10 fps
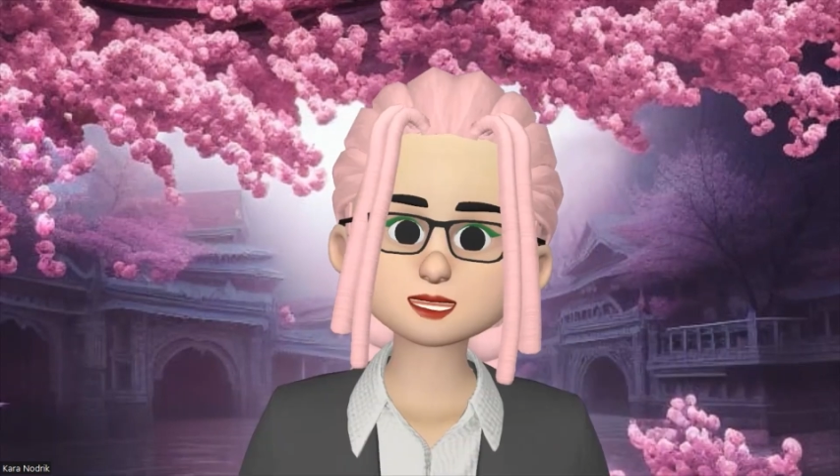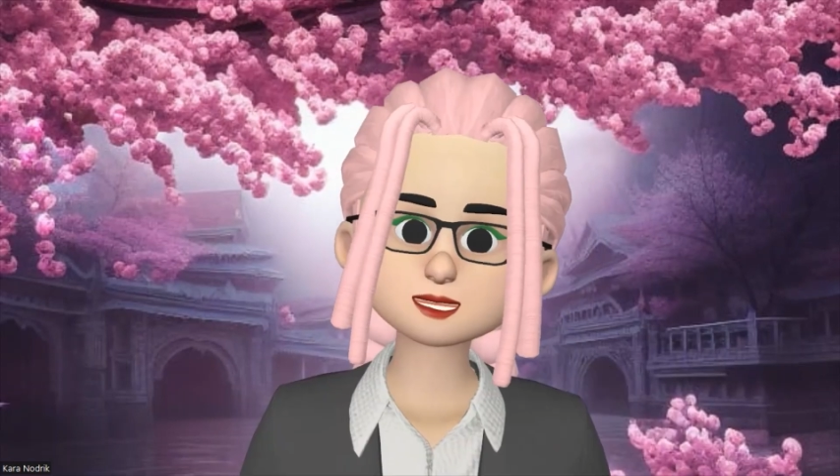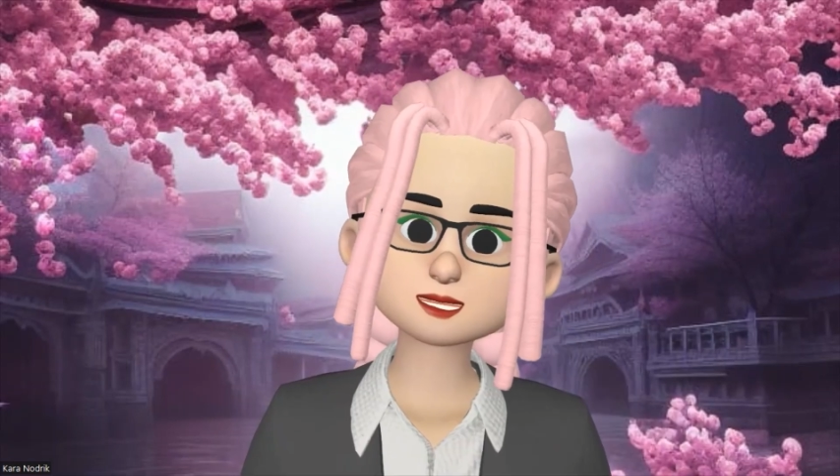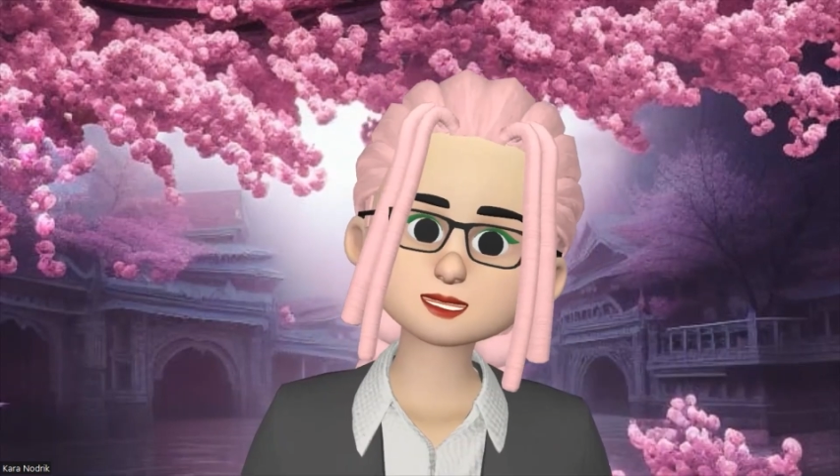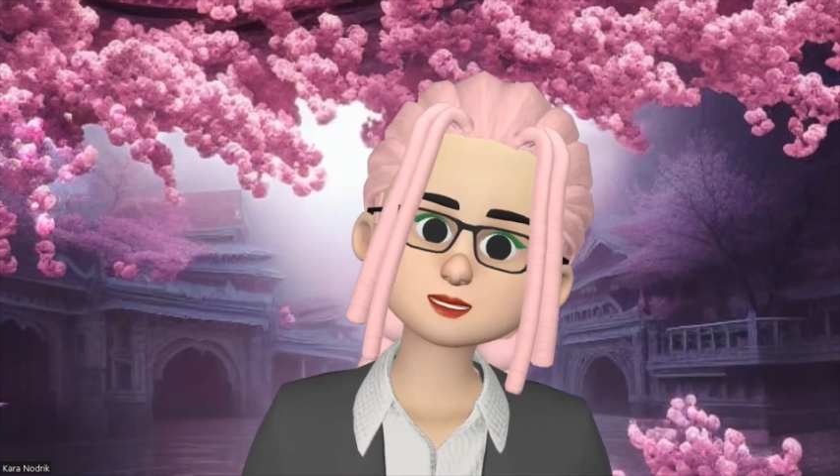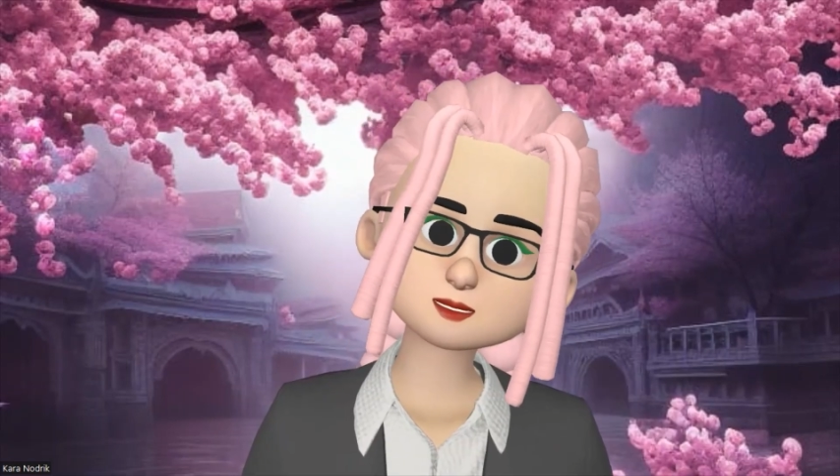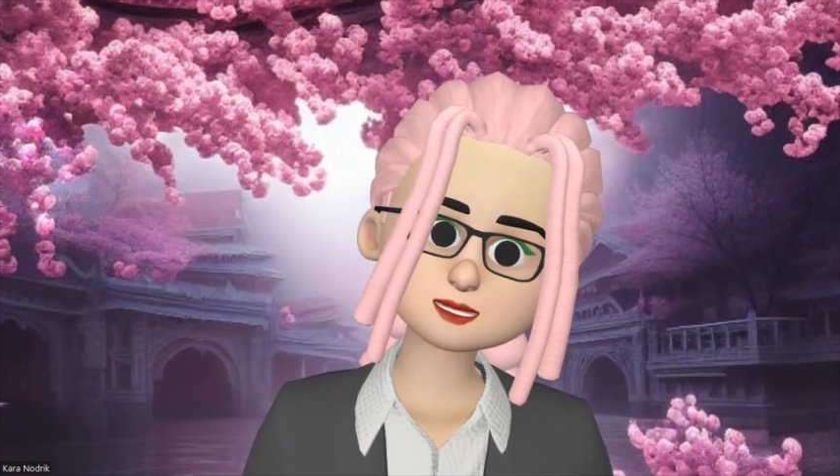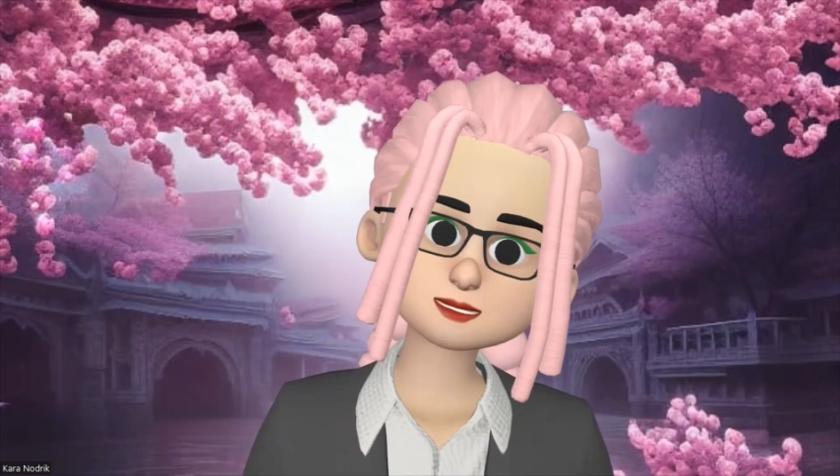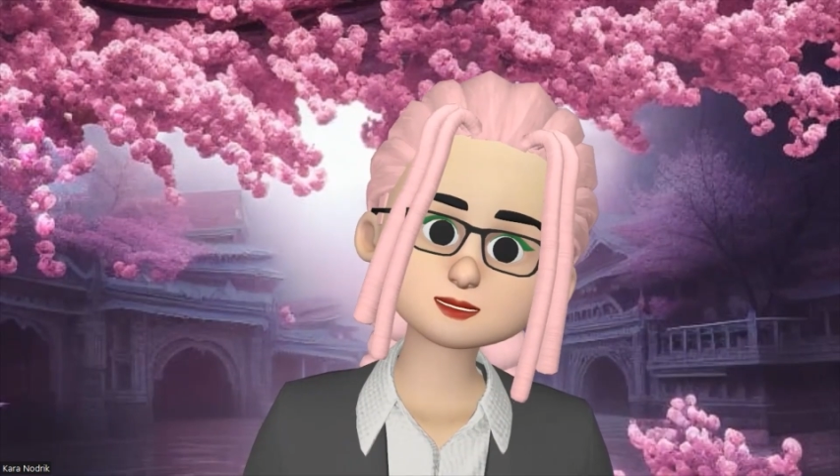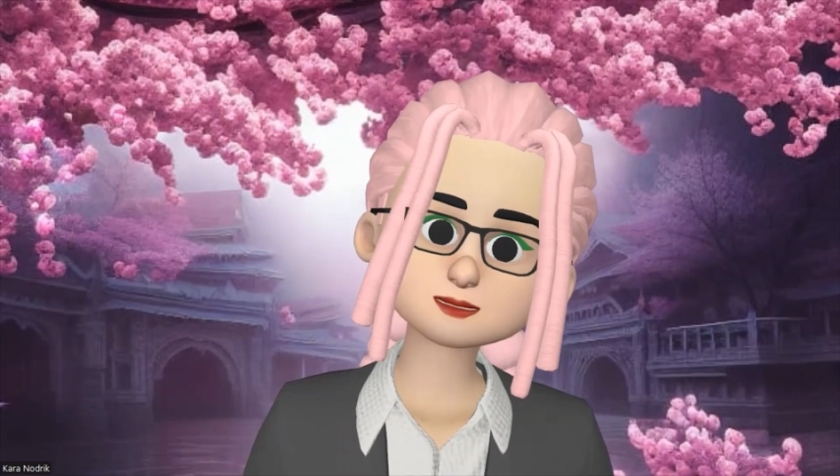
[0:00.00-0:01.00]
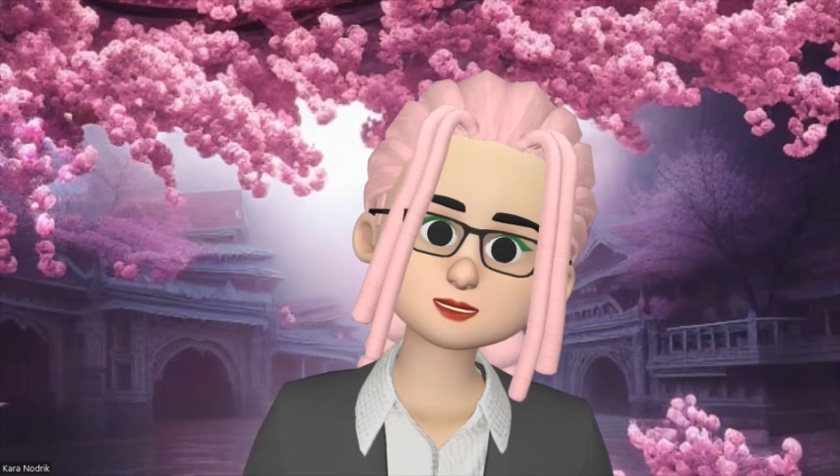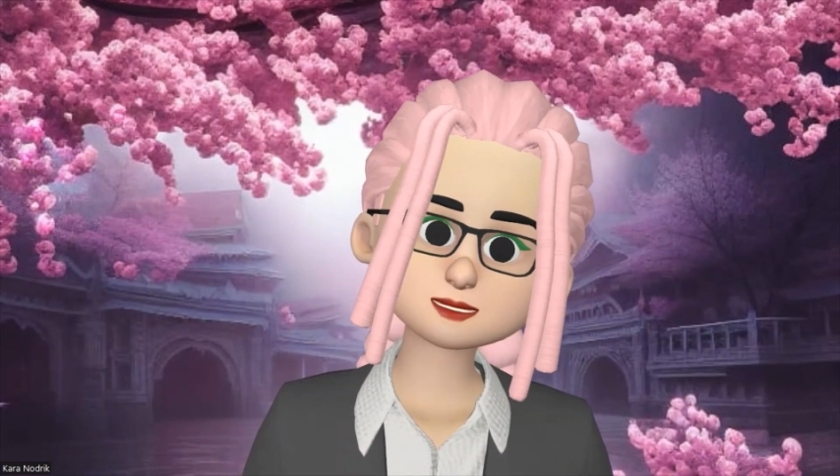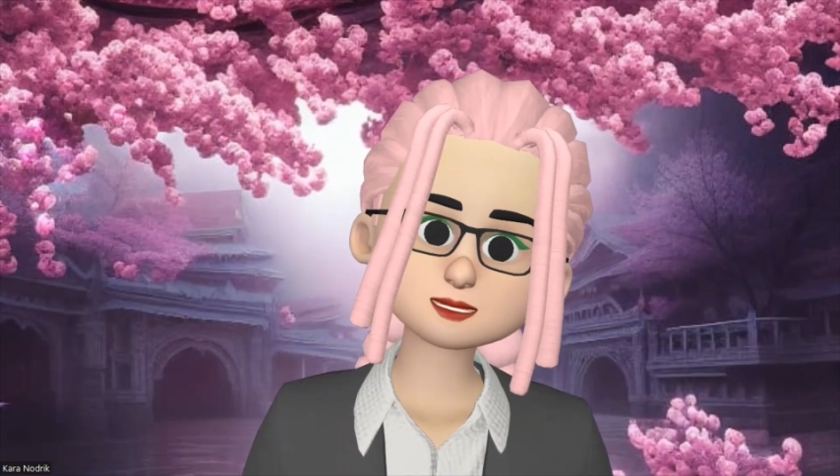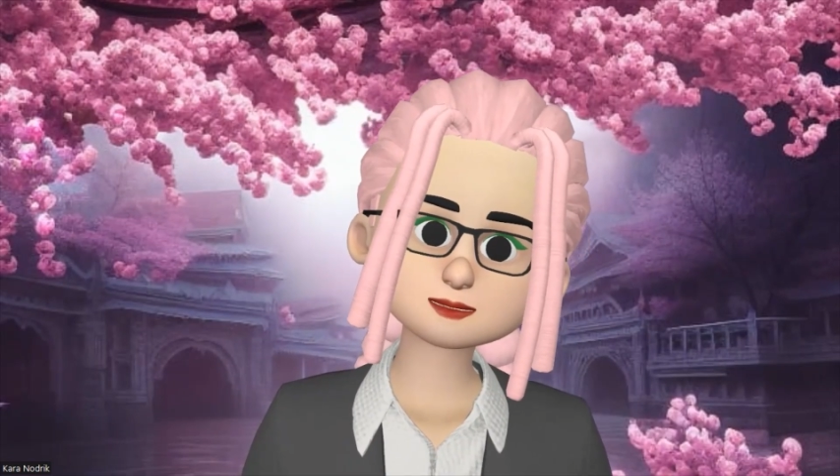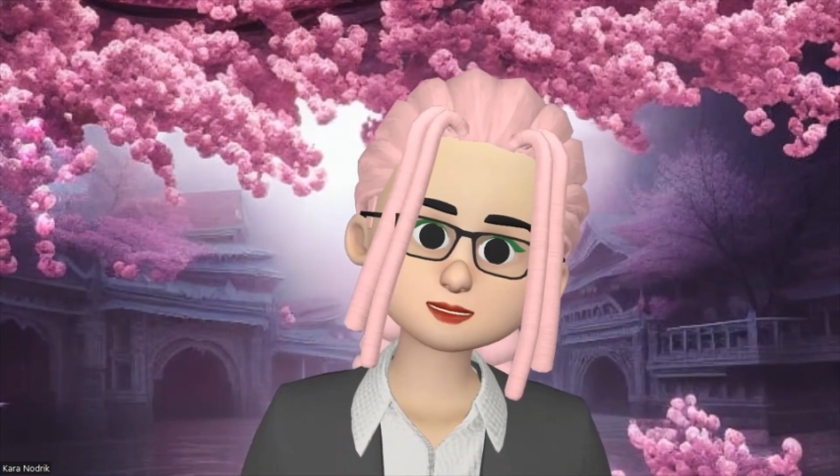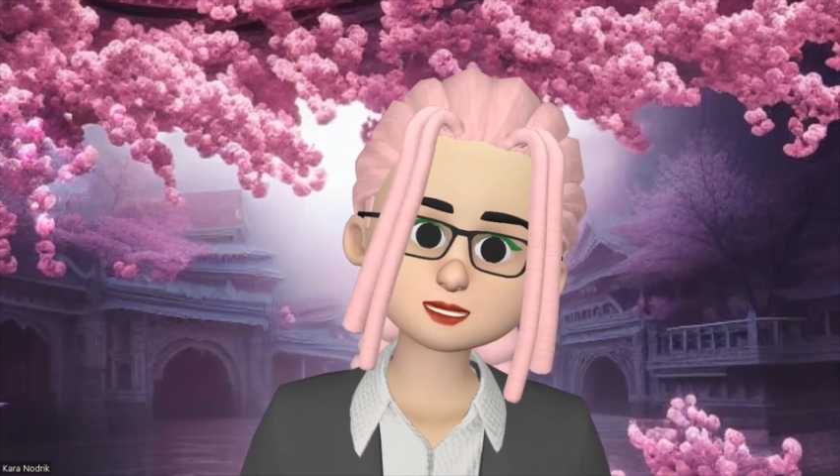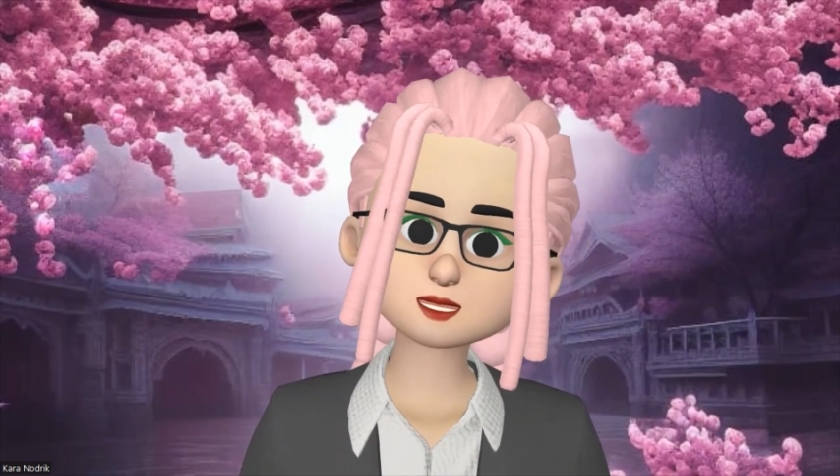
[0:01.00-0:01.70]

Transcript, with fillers: It's important to note that the field